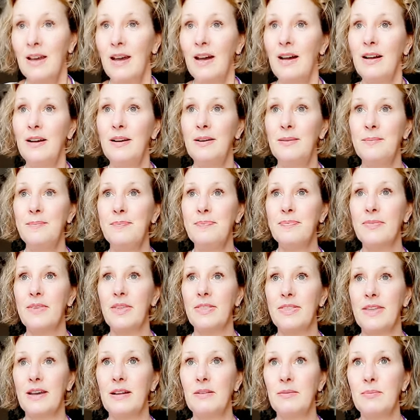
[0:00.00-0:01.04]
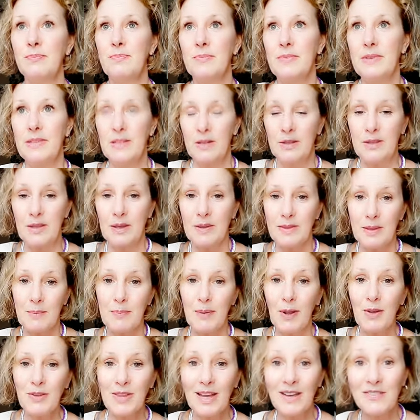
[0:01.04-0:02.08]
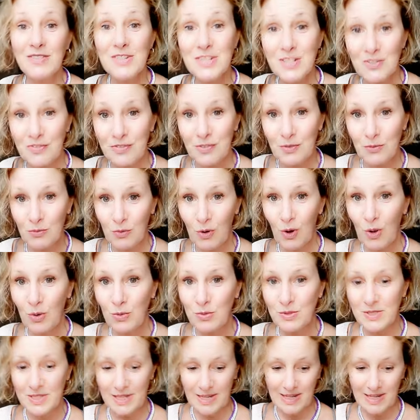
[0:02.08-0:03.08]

They both have different roles